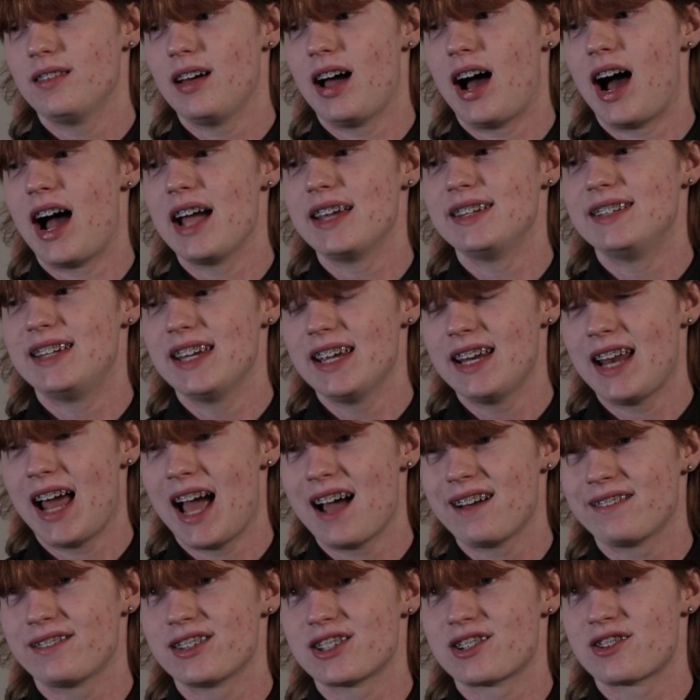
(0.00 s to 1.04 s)
I did
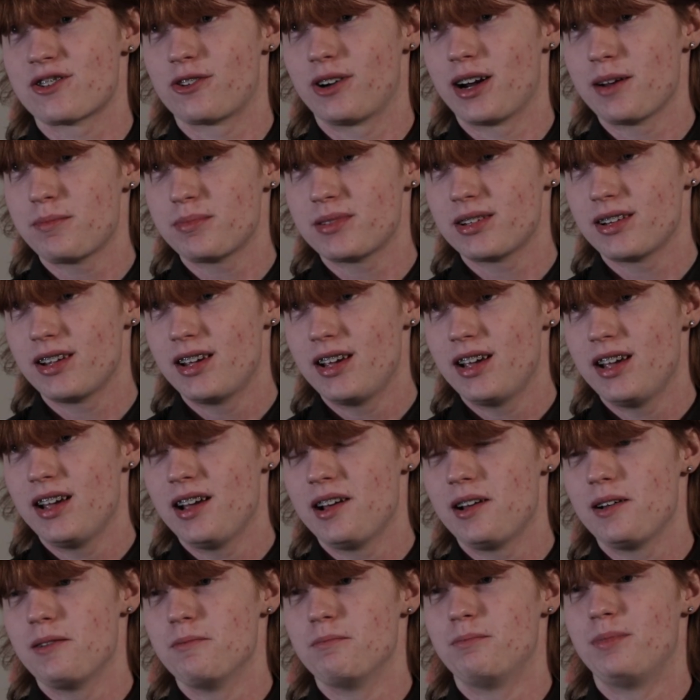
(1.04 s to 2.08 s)
have a script,
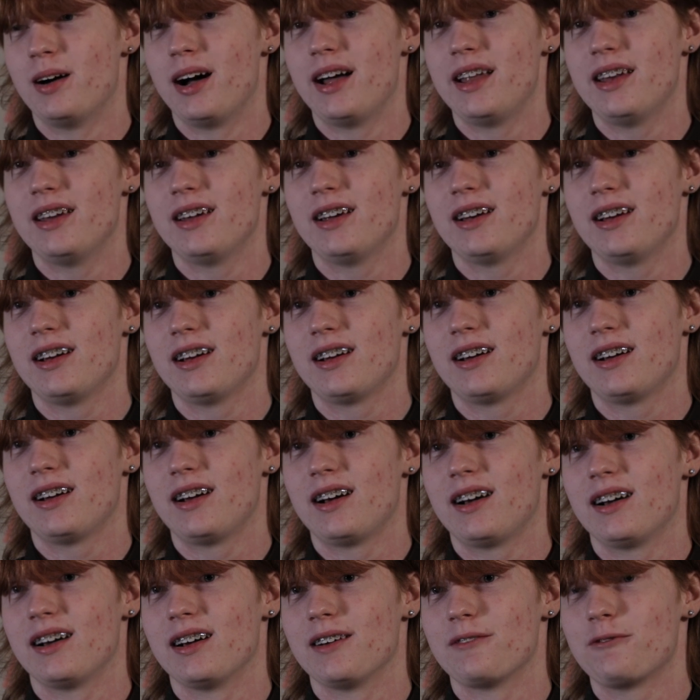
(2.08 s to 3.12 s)
but
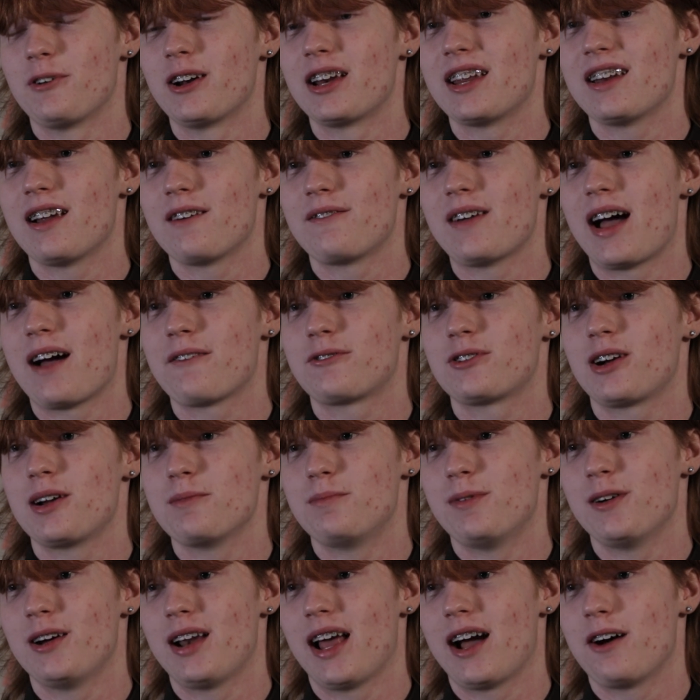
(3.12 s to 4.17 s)
funny enough, after I
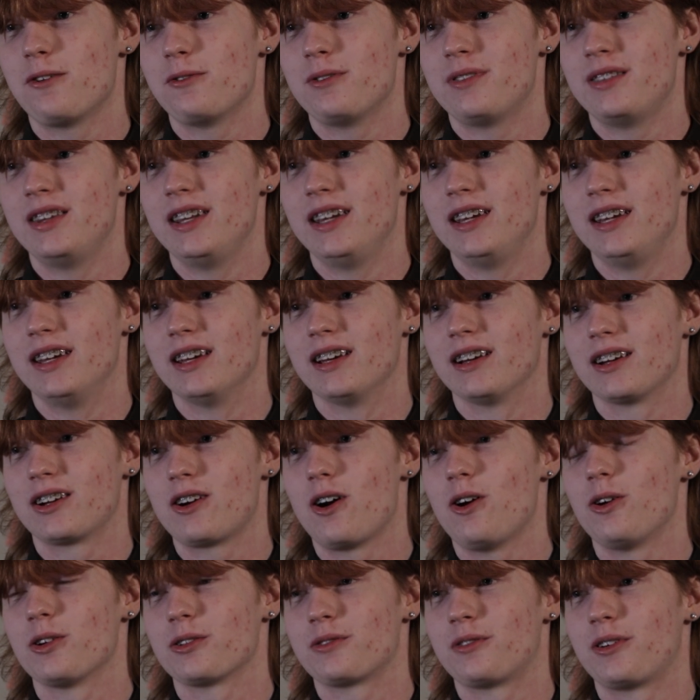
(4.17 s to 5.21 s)
put out the
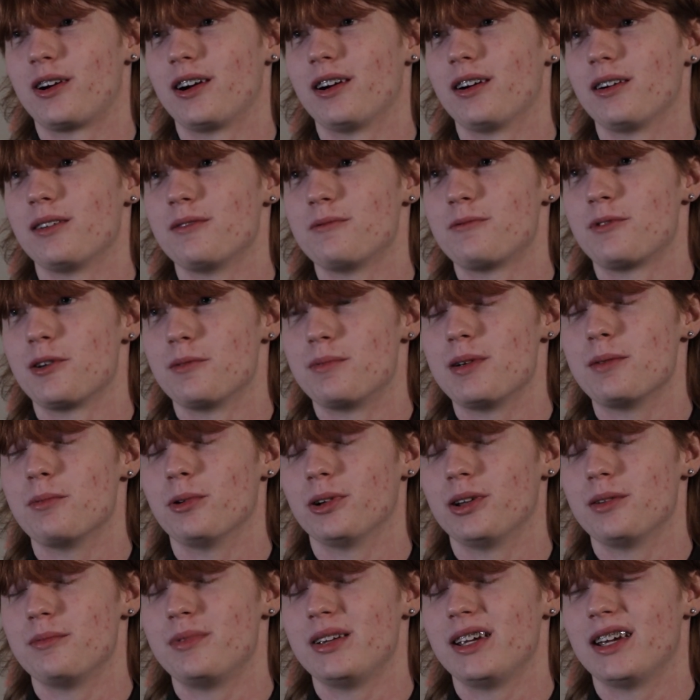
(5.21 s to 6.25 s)
calls for
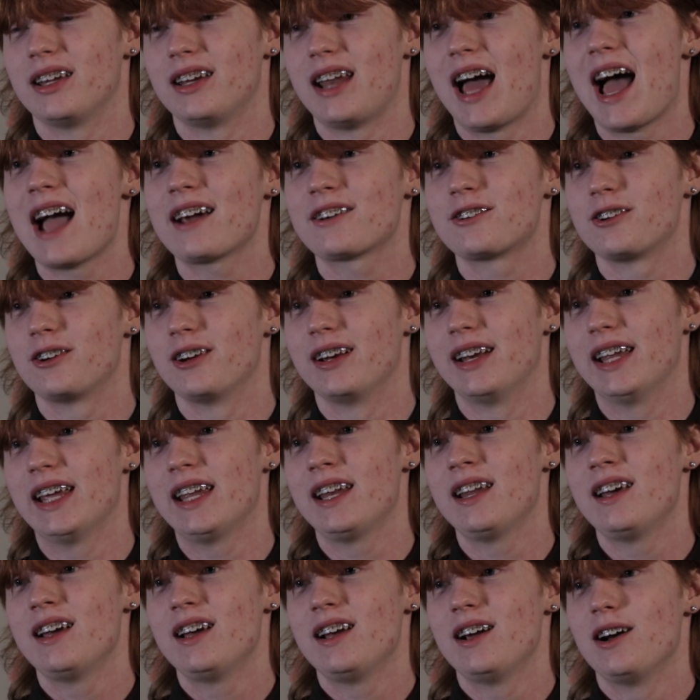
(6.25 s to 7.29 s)
people to be an actor in it,
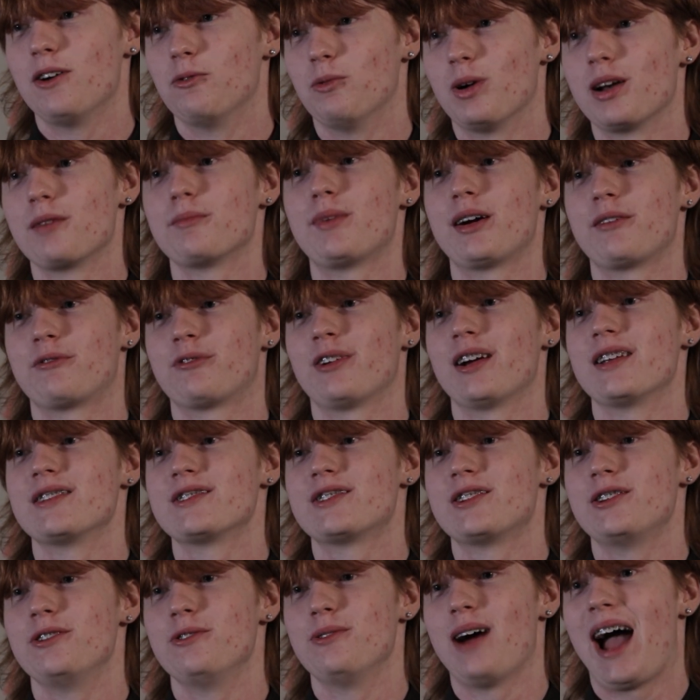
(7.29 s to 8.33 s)
one of my
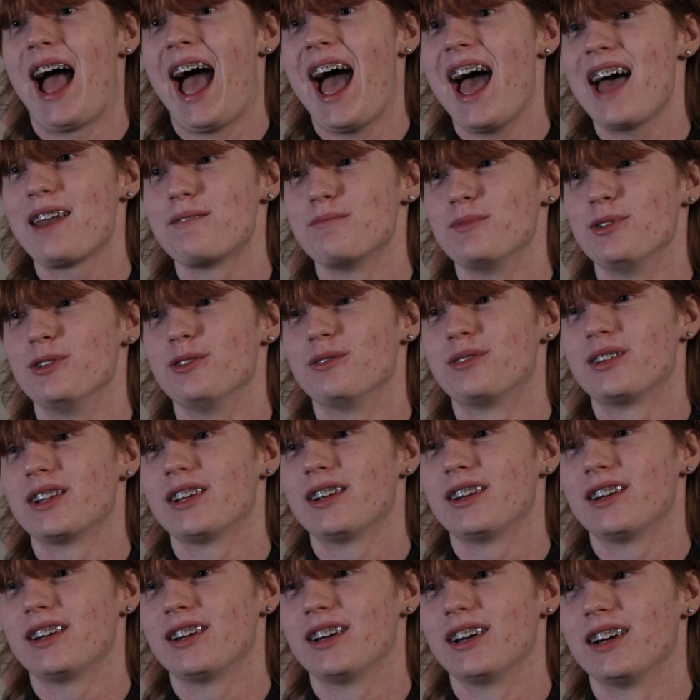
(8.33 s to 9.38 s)
friends who had moved
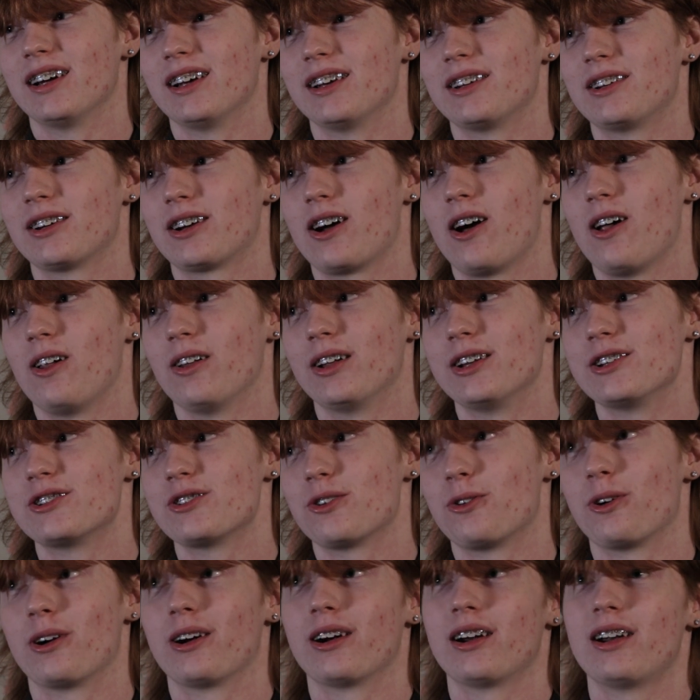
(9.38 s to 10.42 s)
to college
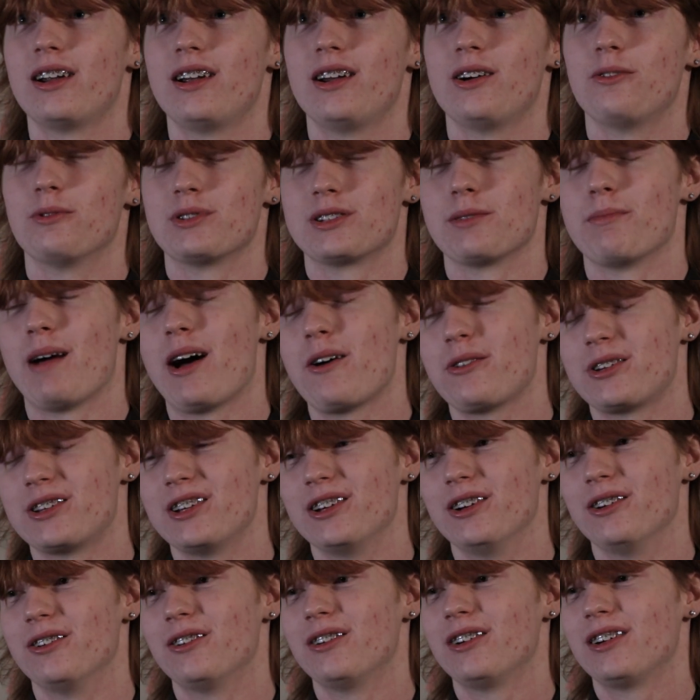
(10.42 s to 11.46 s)
or was about
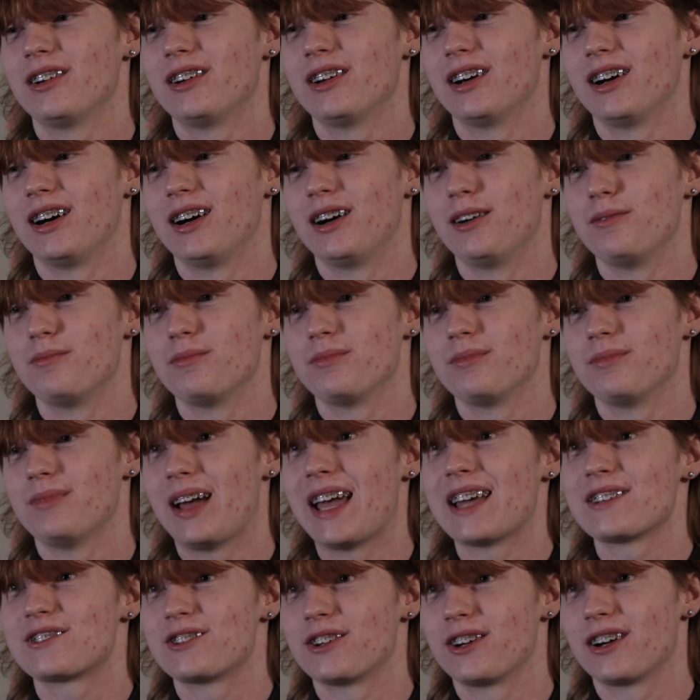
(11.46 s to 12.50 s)
to
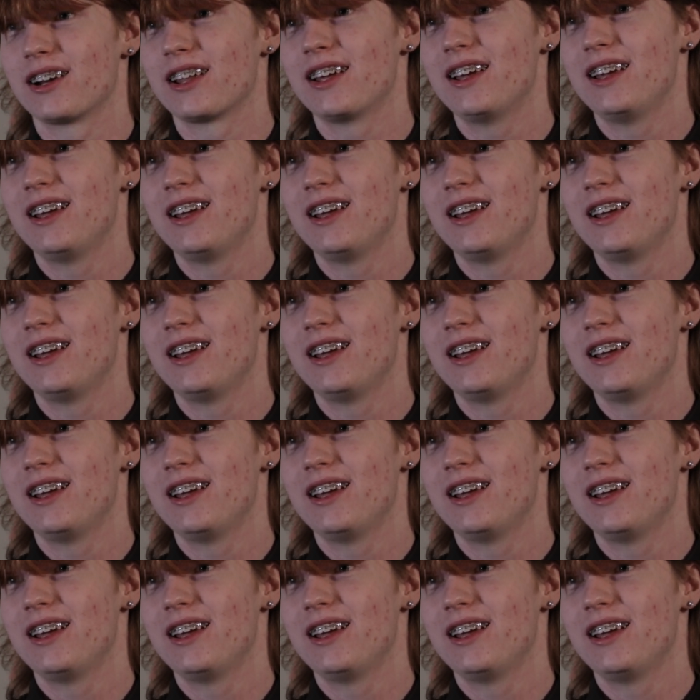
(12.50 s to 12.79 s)
answered.